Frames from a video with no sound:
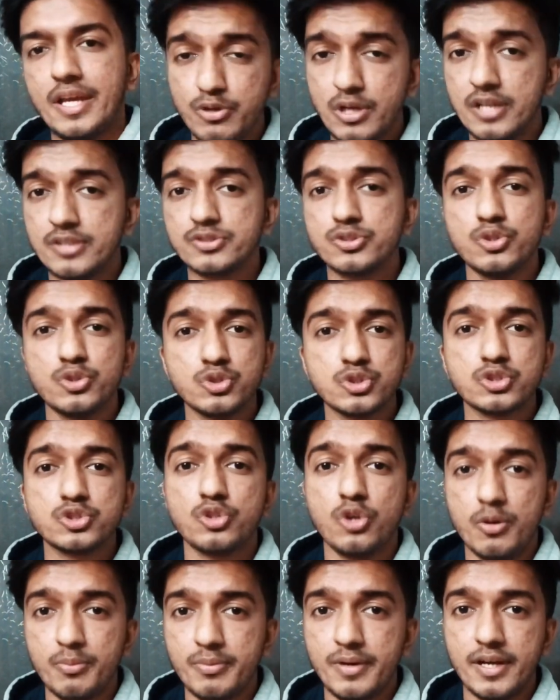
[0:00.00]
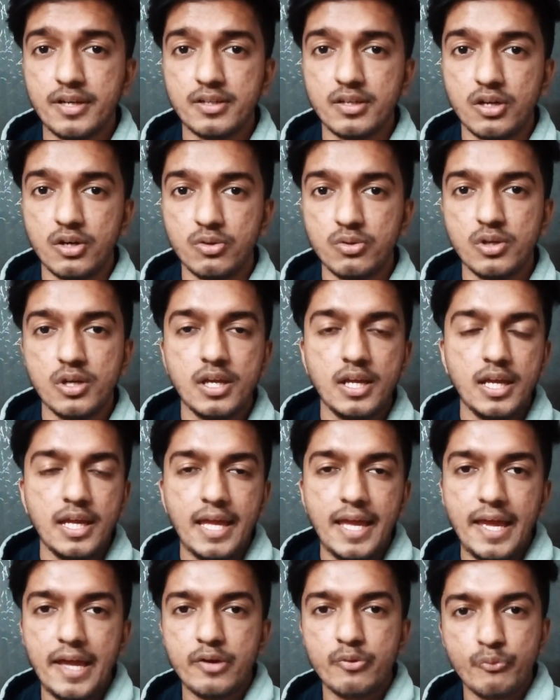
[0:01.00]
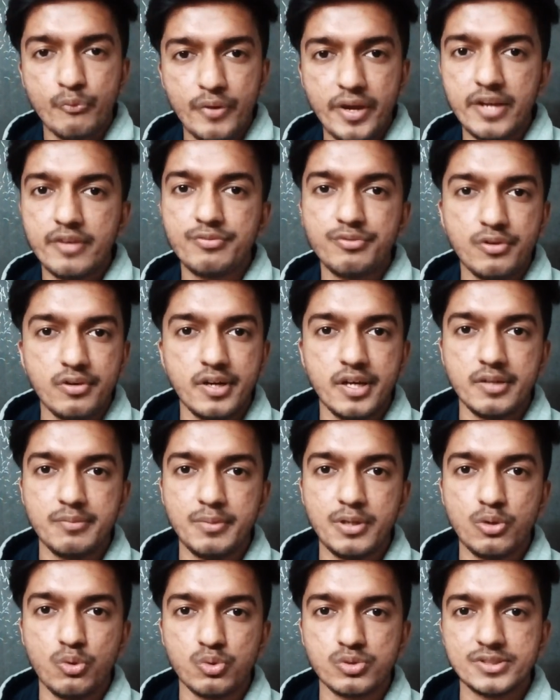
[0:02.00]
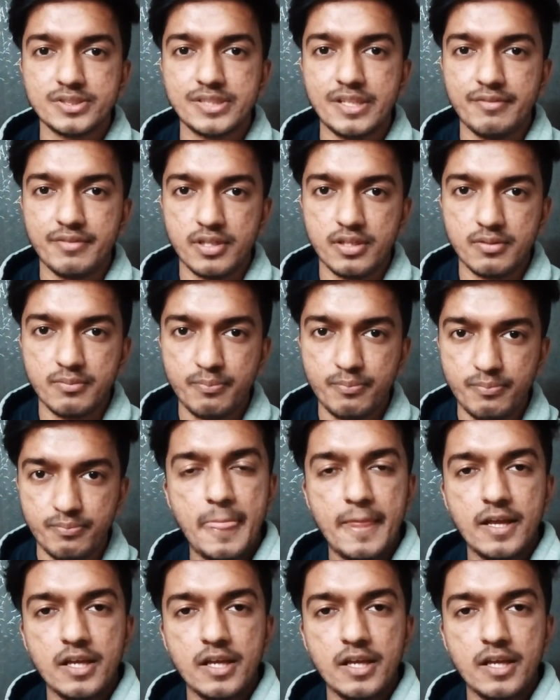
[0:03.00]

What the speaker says: I would ask you to stop right now and wait for Redmi Note 7.